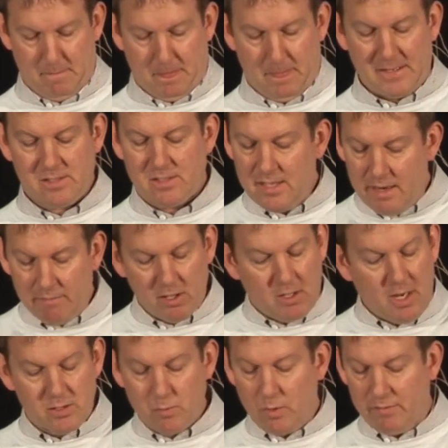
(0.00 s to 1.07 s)
That's never
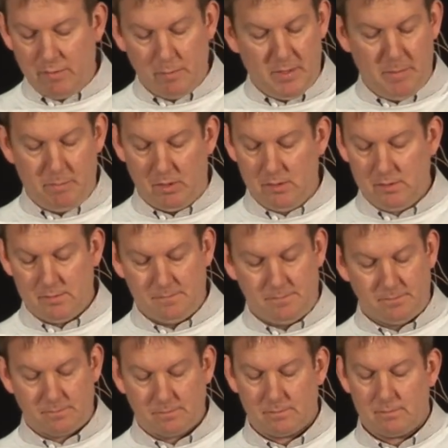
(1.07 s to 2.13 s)
God's will for people.
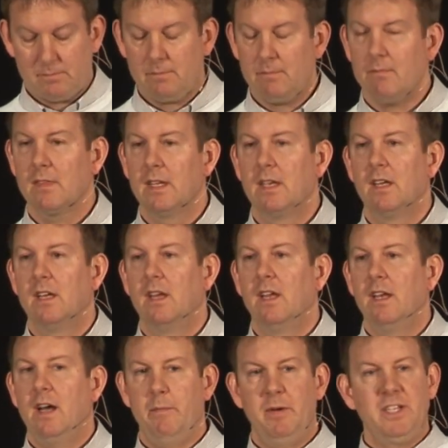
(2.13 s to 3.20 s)

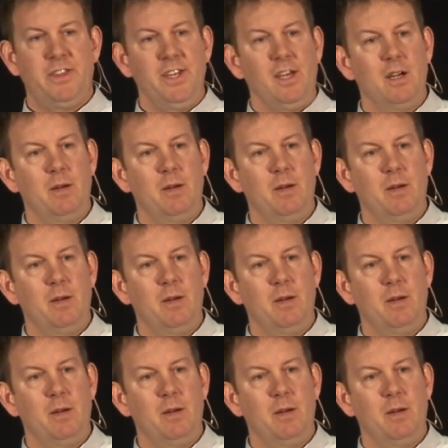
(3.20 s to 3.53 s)
Now, I've been thinking